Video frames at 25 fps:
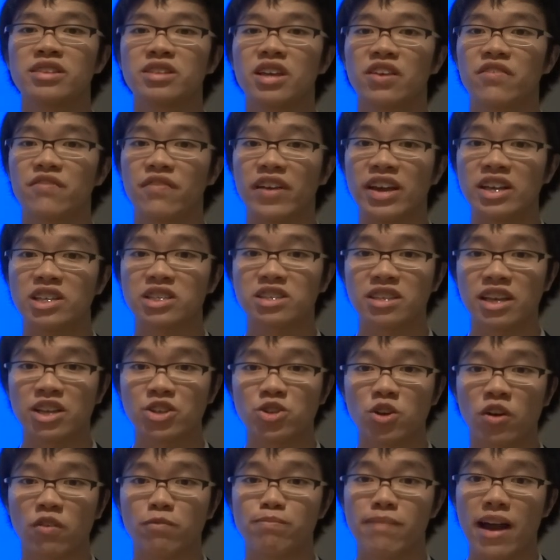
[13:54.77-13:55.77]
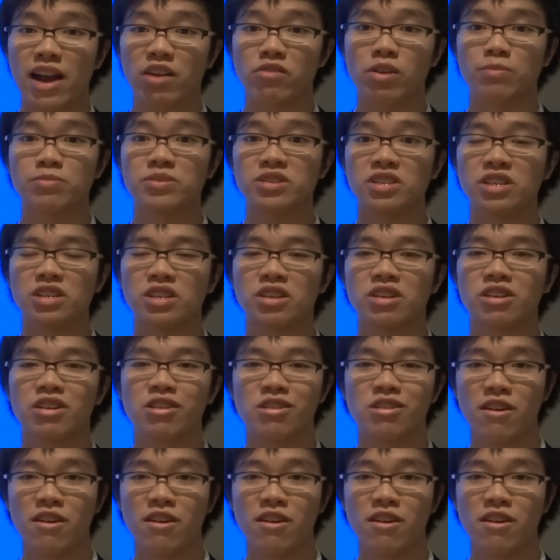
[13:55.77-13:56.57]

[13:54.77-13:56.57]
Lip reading: that face danger of bankruptcy.